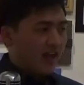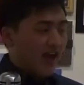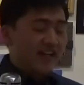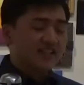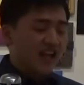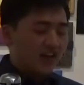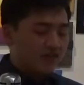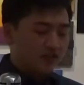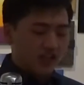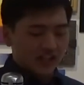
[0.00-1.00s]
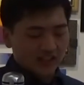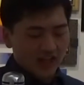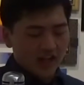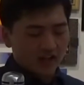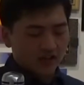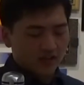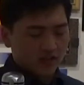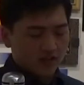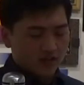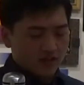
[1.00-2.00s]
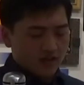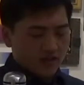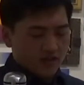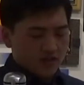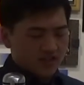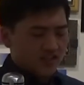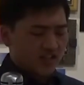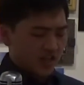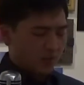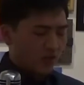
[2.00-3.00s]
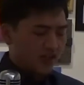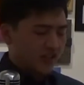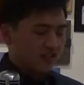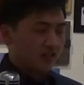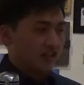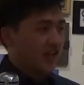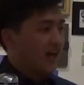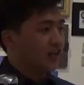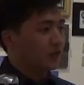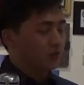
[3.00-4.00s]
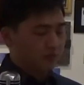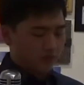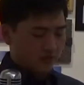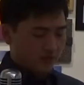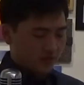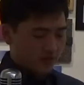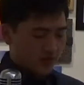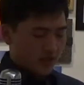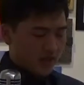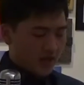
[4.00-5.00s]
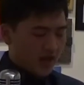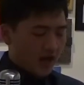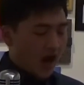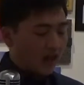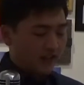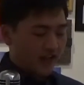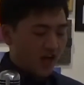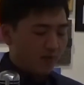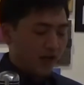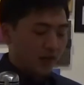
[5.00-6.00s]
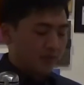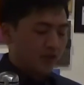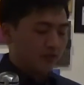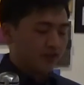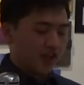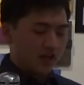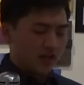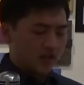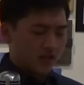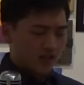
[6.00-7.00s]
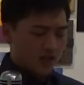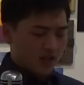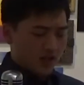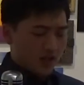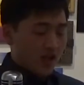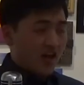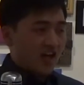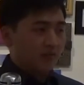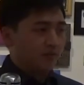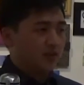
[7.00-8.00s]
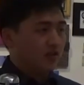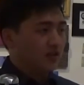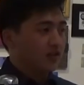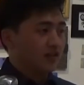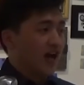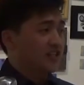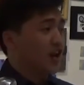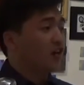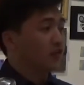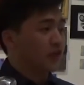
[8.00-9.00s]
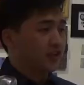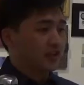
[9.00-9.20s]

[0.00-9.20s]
I saved you the eclair, she said, pointing to the dining room. Liam made himself say, I'm not hungry.